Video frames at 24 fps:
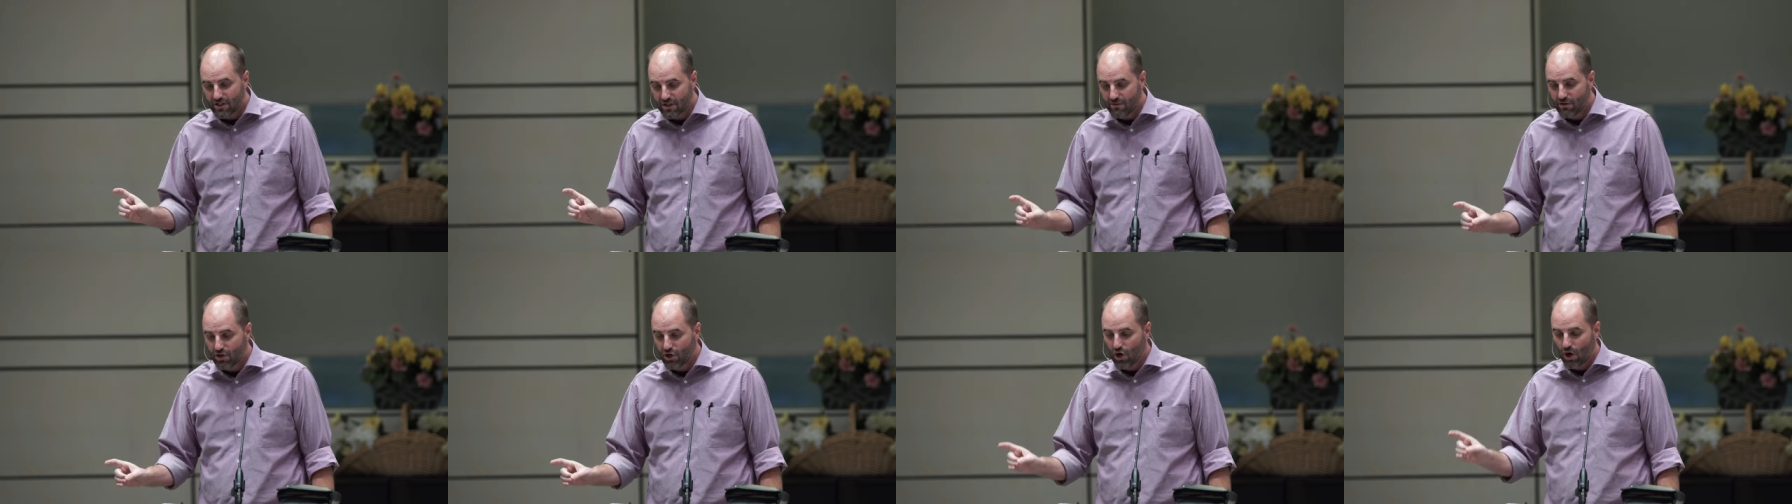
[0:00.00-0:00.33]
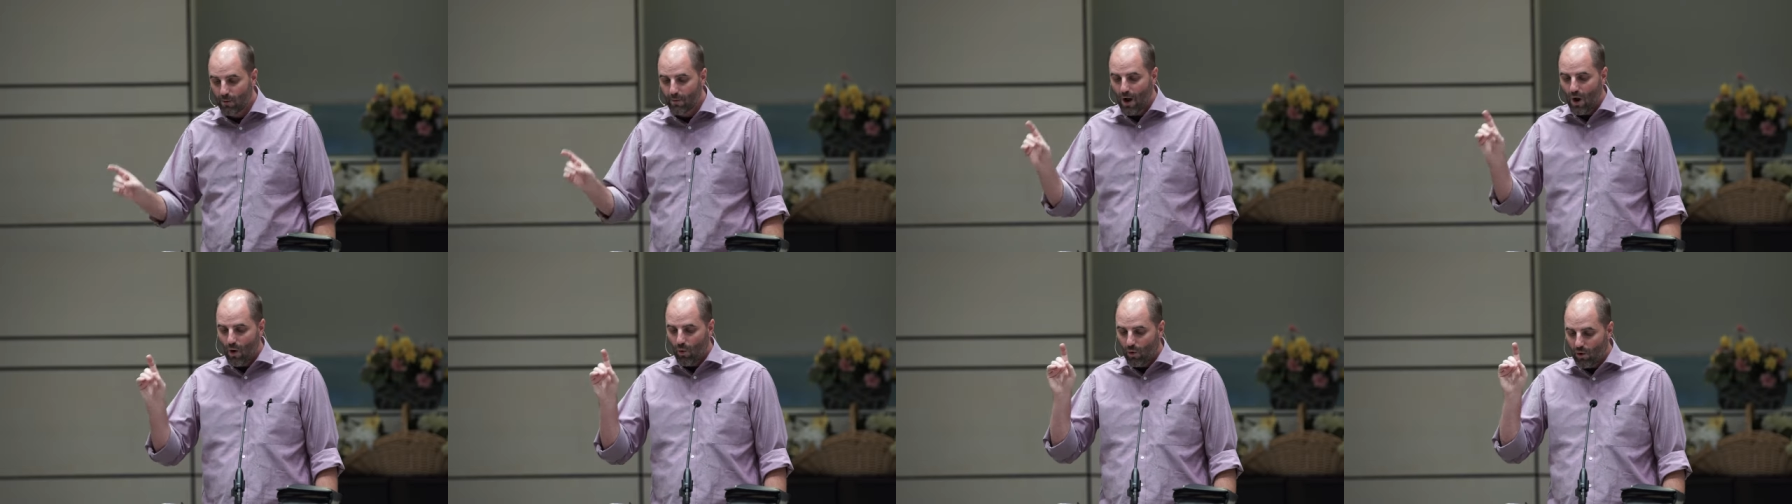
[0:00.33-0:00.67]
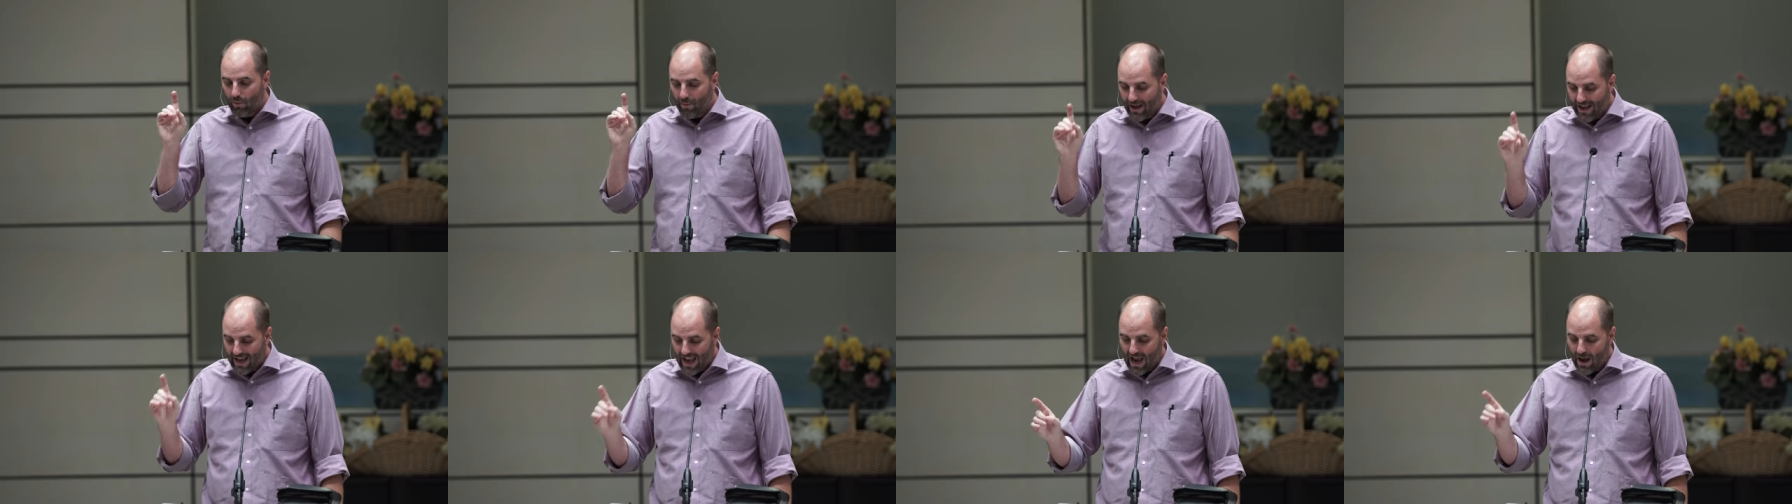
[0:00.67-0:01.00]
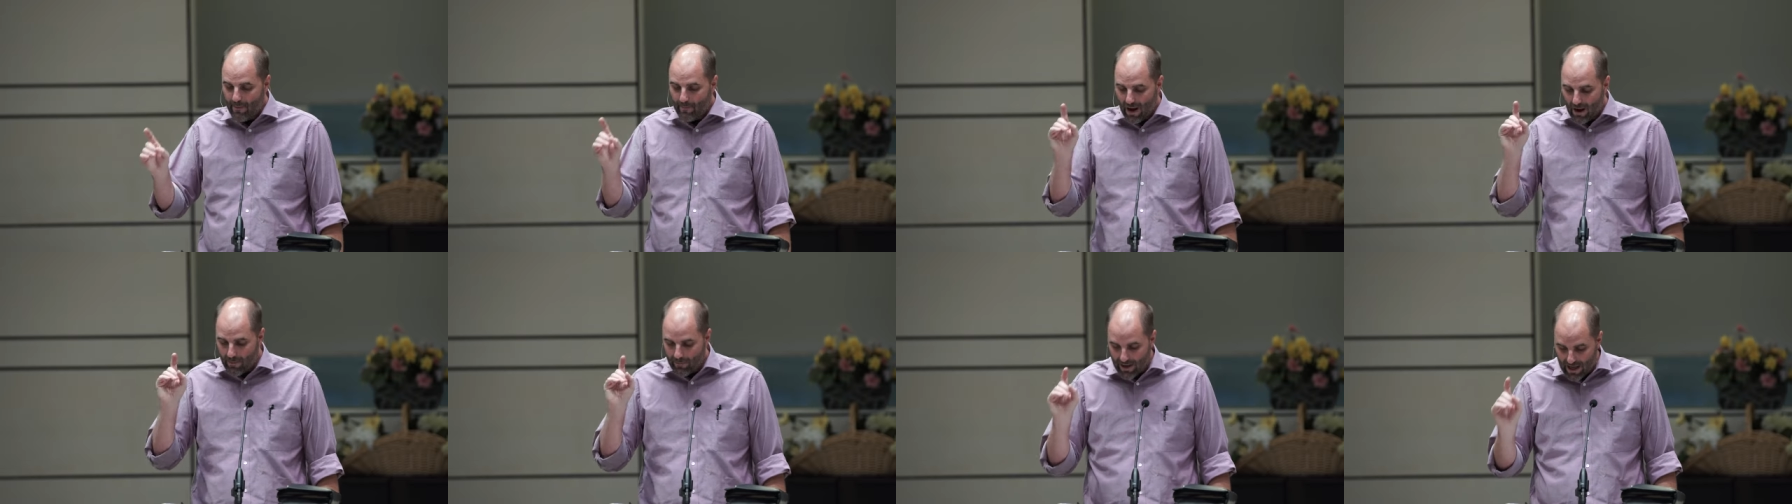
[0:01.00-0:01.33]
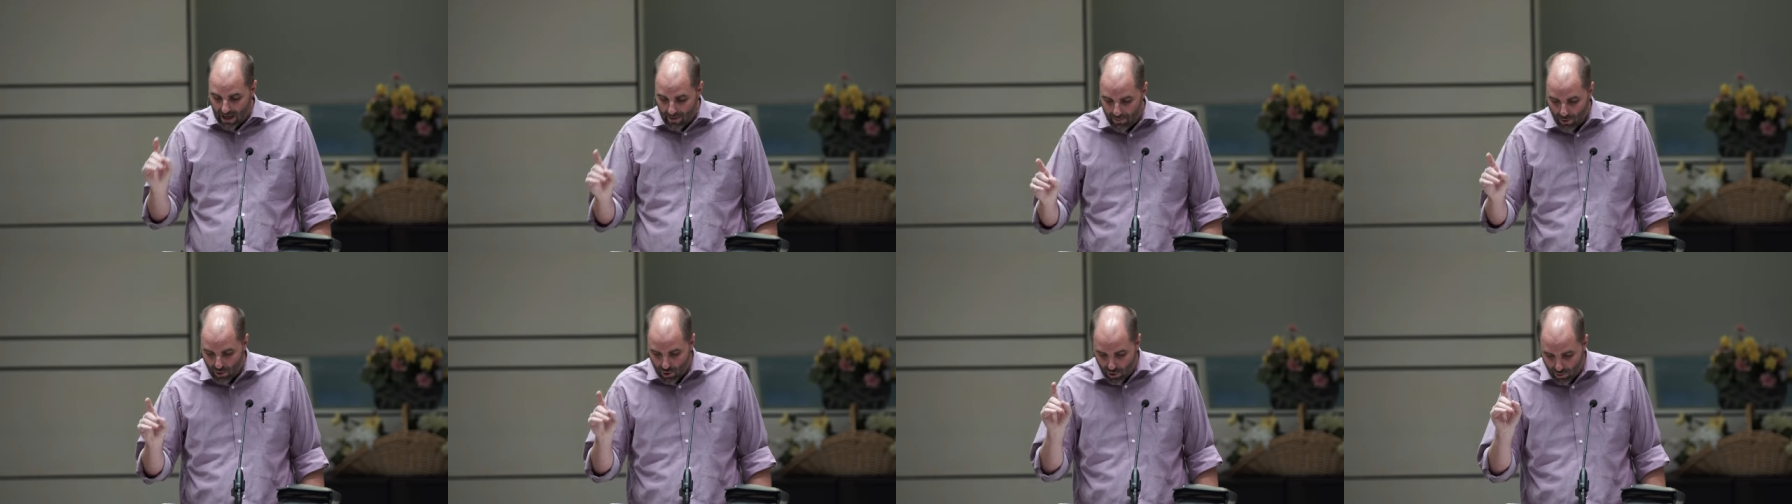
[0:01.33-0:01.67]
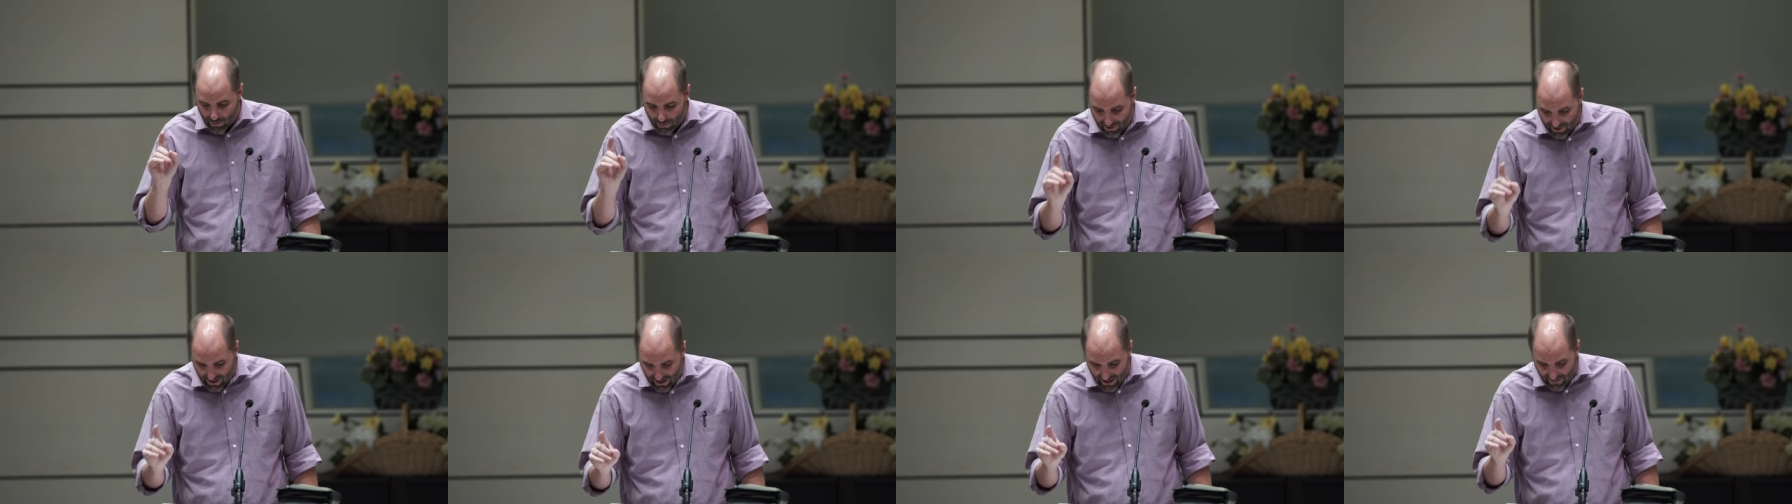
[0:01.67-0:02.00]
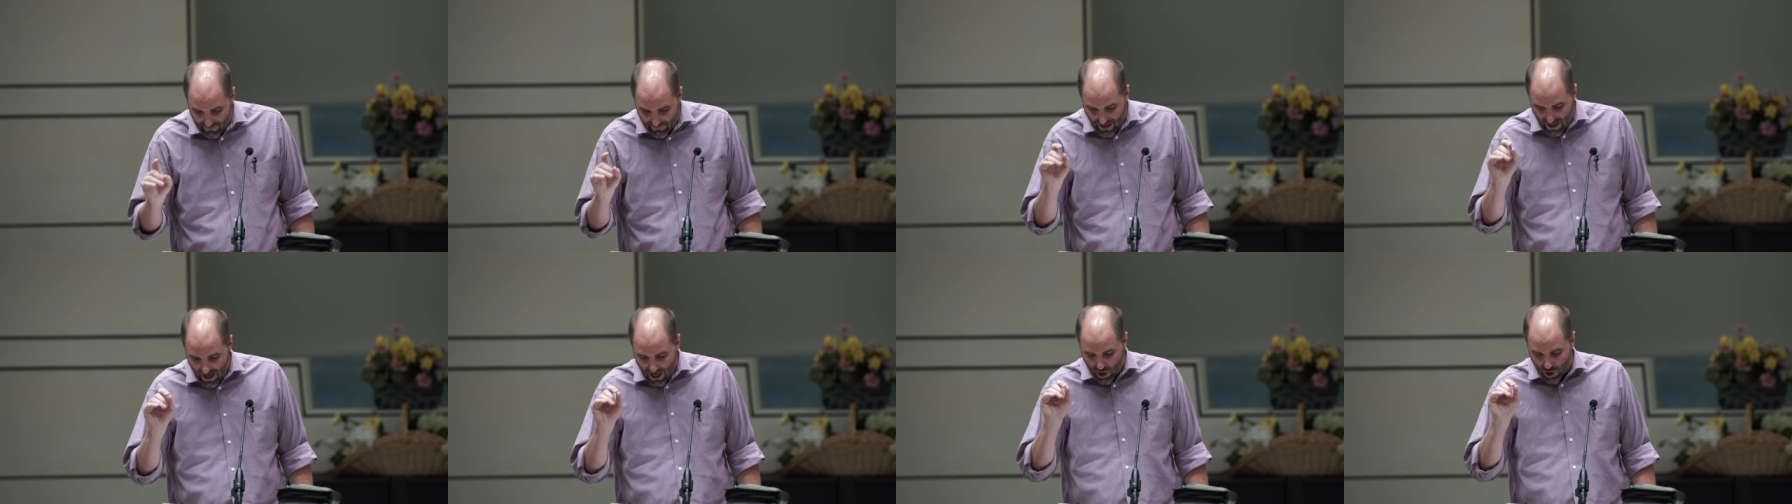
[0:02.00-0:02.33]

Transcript: in Europe were began by people who believed